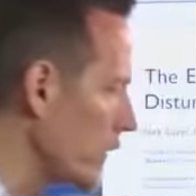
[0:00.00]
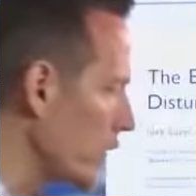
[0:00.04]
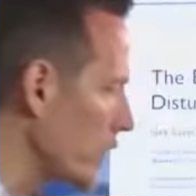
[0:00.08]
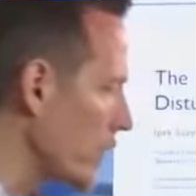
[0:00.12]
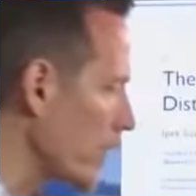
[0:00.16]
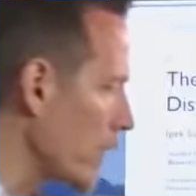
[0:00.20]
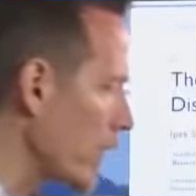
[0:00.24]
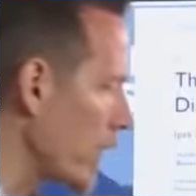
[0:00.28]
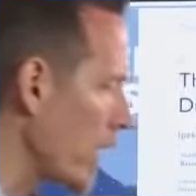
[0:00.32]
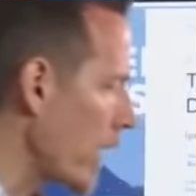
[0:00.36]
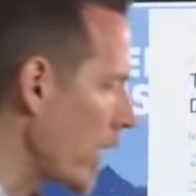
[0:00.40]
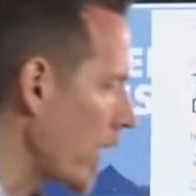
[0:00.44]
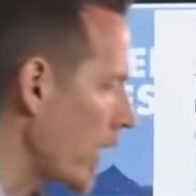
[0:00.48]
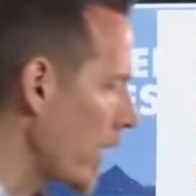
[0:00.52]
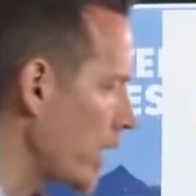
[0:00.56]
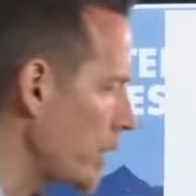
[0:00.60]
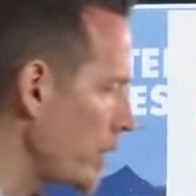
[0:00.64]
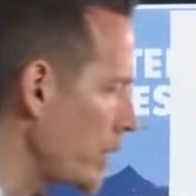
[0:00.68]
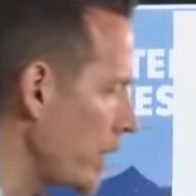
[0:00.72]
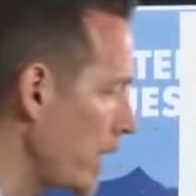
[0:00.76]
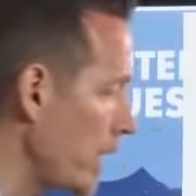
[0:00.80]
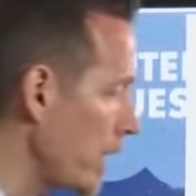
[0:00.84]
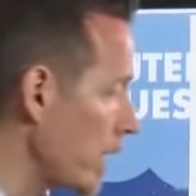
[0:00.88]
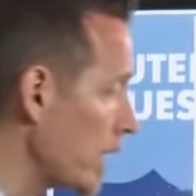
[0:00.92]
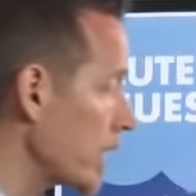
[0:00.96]
diet,
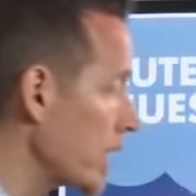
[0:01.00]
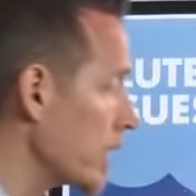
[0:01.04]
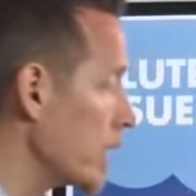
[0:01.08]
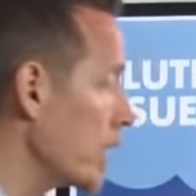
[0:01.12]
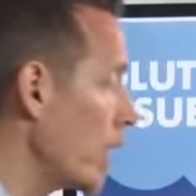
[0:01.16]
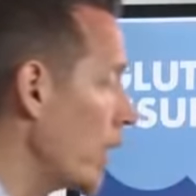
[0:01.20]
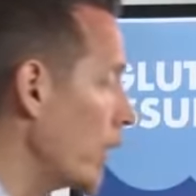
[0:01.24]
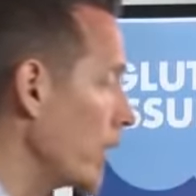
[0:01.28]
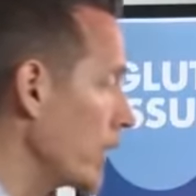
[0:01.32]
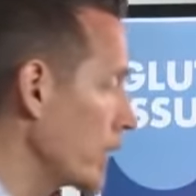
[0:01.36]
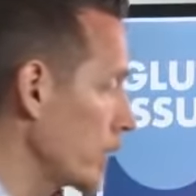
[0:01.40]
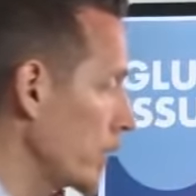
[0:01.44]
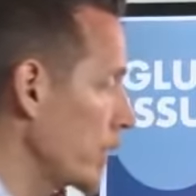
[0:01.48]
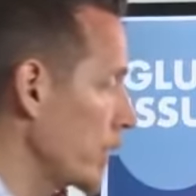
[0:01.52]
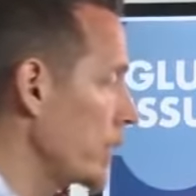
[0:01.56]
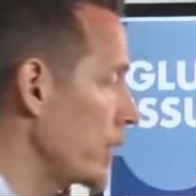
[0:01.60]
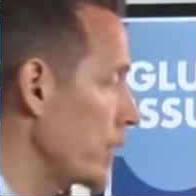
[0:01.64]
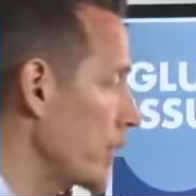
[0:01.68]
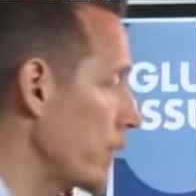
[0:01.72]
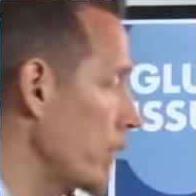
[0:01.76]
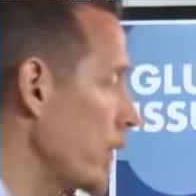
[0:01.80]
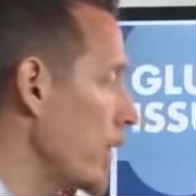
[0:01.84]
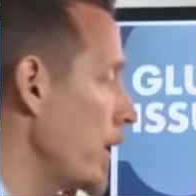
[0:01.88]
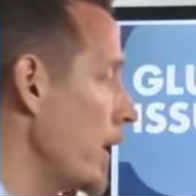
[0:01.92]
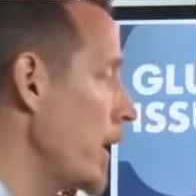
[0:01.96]
meaning that going
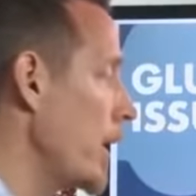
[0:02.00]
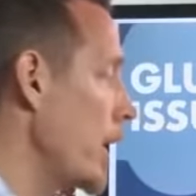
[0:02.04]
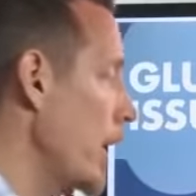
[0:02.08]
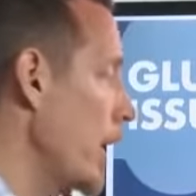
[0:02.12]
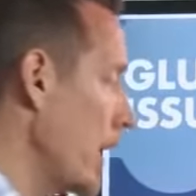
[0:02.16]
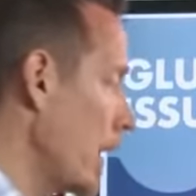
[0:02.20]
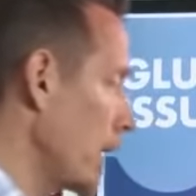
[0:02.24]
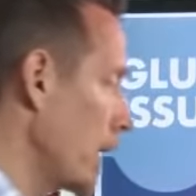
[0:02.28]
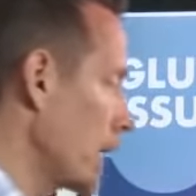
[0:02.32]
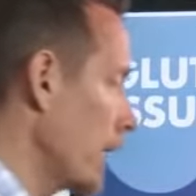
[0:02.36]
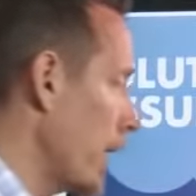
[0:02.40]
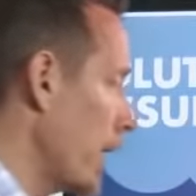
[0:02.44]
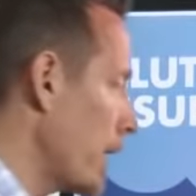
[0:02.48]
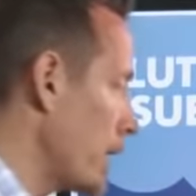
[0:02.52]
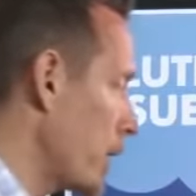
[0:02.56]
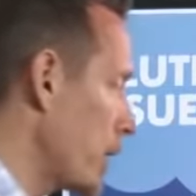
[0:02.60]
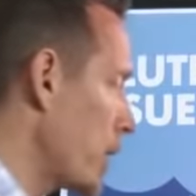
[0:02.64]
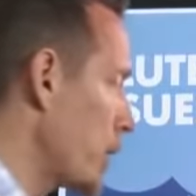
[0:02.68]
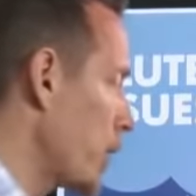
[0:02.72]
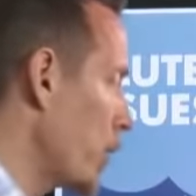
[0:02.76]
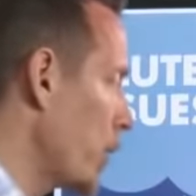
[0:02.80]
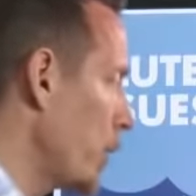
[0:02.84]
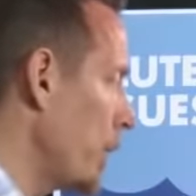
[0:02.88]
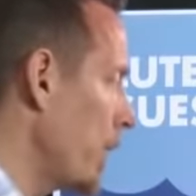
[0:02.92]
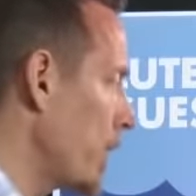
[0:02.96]
gluten-free led to
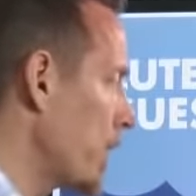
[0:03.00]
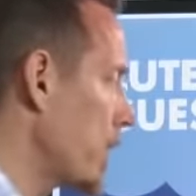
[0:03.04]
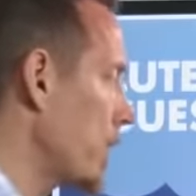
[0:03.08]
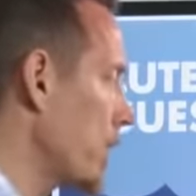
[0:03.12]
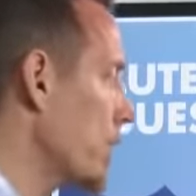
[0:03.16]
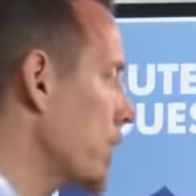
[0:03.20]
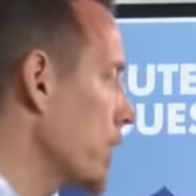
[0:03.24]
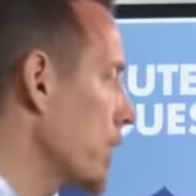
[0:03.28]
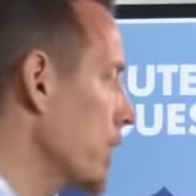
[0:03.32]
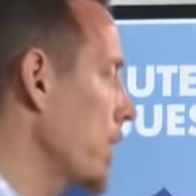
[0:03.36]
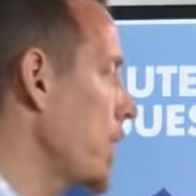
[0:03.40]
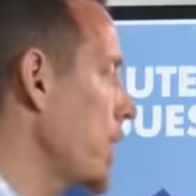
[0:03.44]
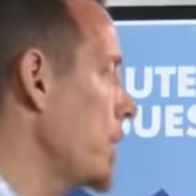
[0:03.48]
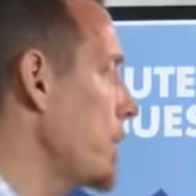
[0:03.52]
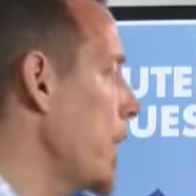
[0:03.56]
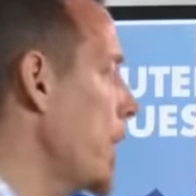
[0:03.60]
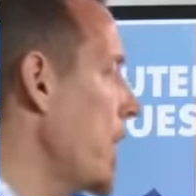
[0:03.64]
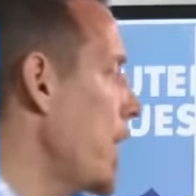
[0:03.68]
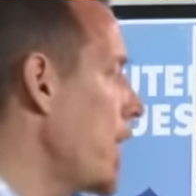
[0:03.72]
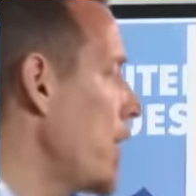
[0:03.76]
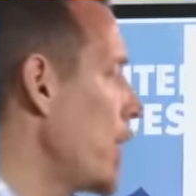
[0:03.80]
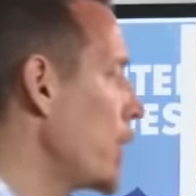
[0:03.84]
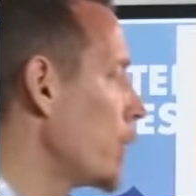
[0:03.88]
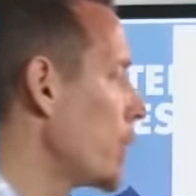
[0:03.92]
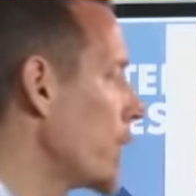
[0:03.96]
improvements in sleep,
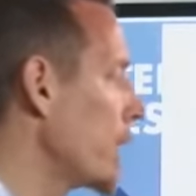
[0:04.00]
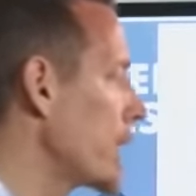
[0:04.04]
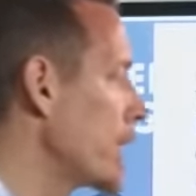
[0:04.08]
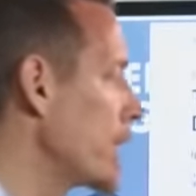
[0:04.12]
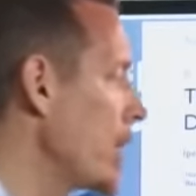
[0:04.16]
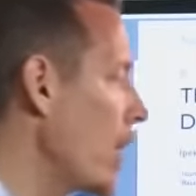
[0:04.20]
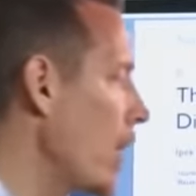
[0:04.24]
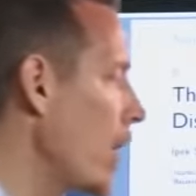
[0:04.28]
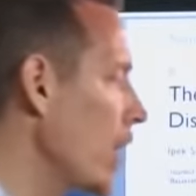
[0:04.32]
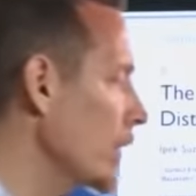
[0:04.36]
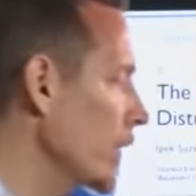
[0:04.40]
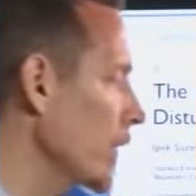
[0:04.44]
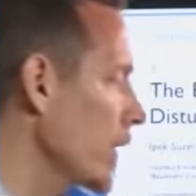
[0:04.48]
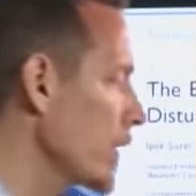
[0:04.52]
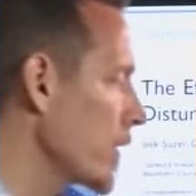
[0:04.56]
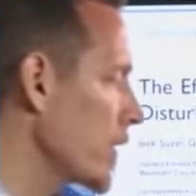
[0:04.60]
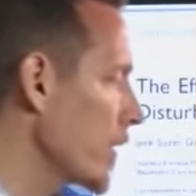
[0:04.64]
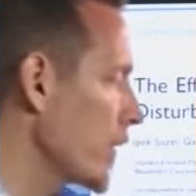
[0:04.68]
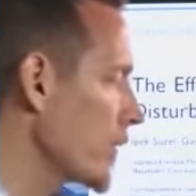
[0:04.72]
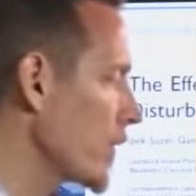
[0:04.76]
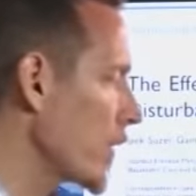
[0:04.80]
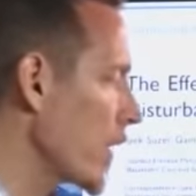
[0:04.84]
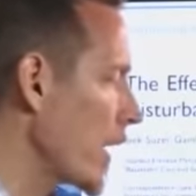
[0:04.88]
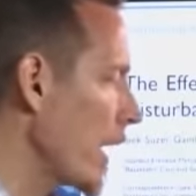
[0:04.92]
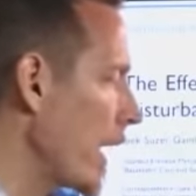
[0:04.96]
regardless of
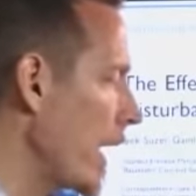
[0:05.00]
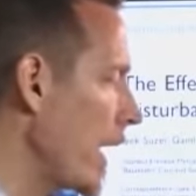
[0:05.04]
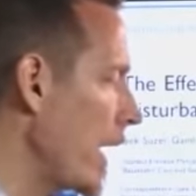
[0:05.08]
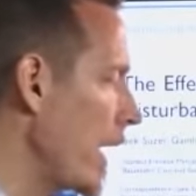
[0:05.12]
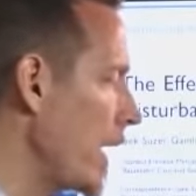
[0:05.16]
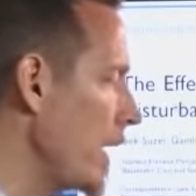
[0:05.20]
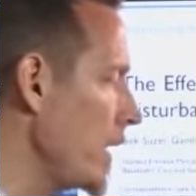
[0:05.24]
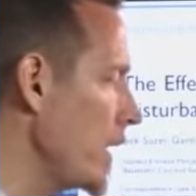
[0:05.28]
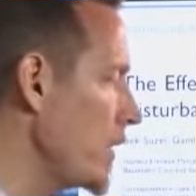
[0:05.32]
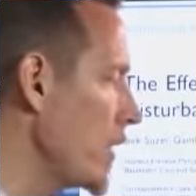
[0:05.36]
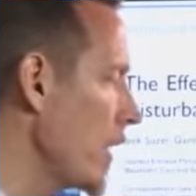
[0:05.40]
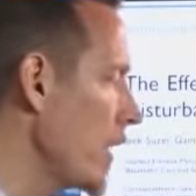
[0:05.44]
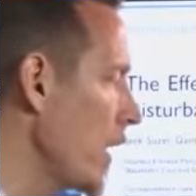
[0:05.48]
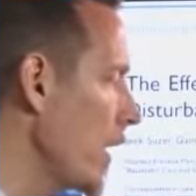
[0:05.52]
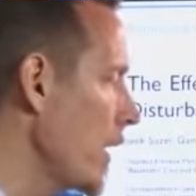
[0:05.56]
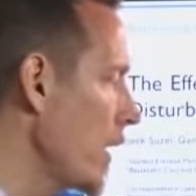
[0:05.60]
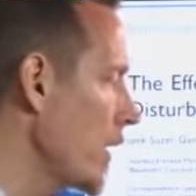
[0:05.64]
their age, their